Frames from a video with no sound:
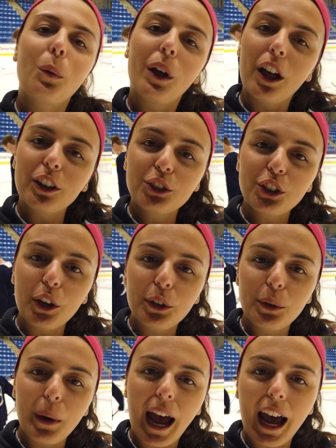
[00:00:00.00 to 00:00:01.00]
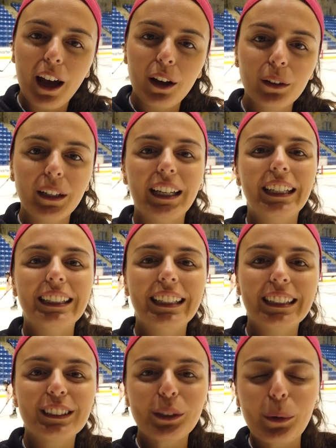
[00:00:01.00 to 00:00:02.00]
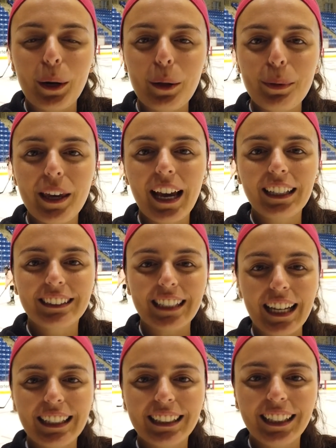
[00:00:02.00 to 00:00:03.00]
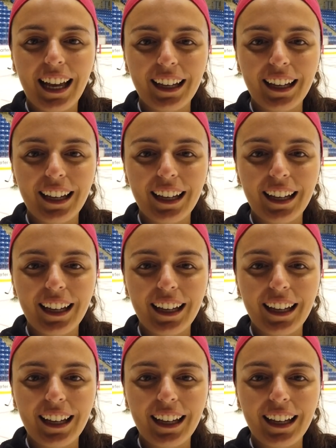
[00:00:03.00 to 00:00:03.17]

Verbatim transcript: Well, I'll show you how in this Quinnipiac Day in the